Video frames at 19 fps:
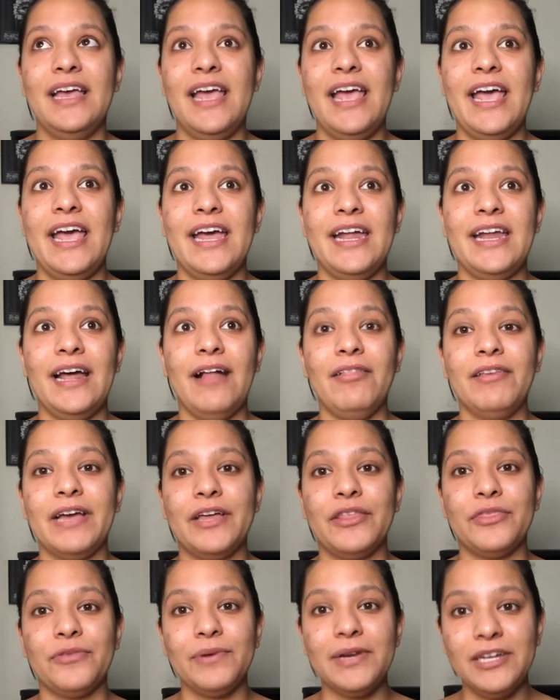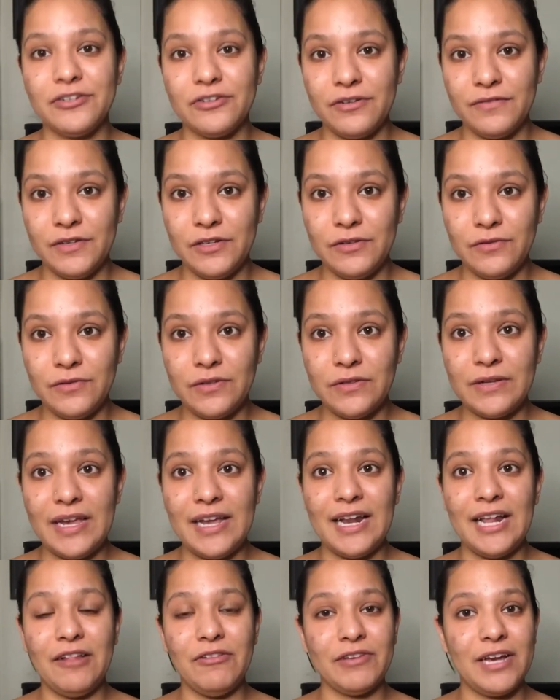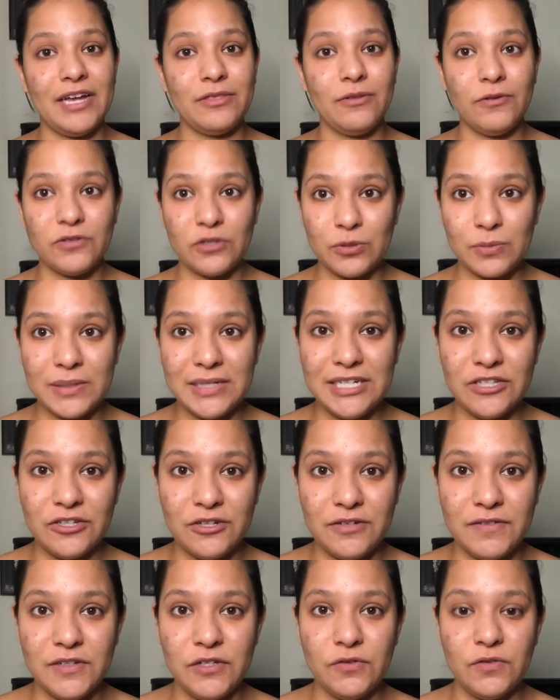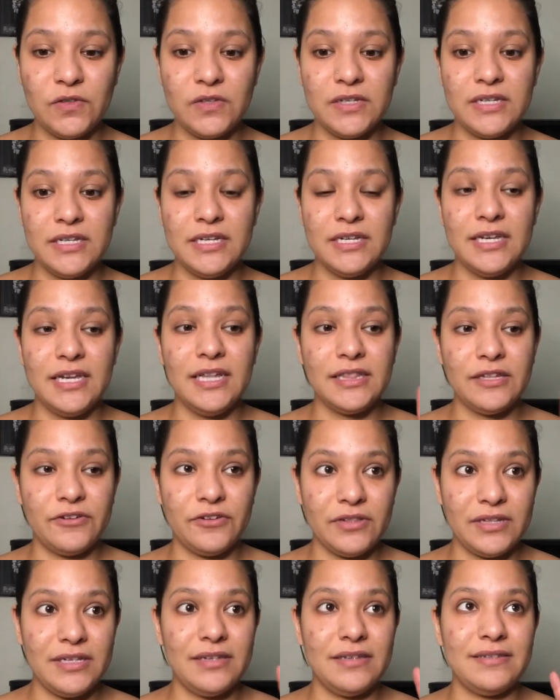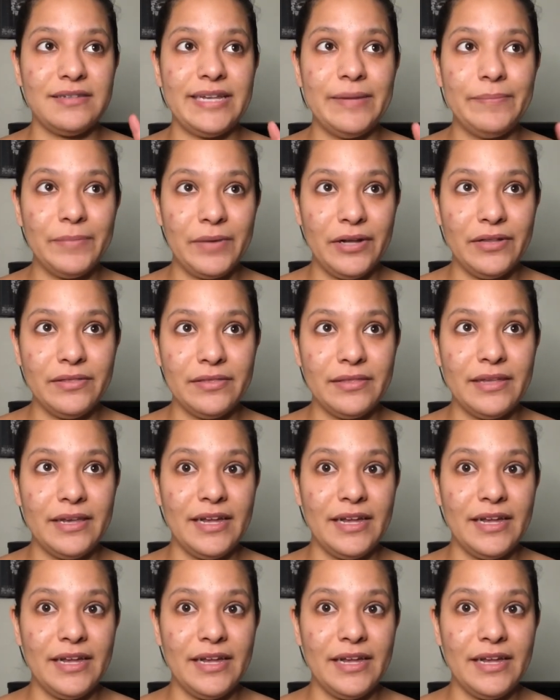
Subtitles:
And I only got 3 interviews, and I only got those 3 interviews in literally the same month,